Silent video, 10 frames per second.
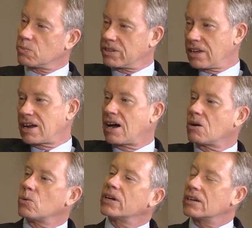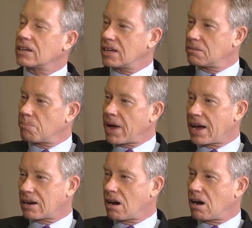but then how are we going to get
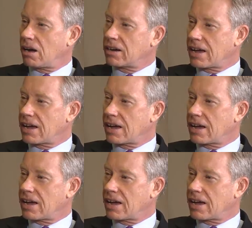back on?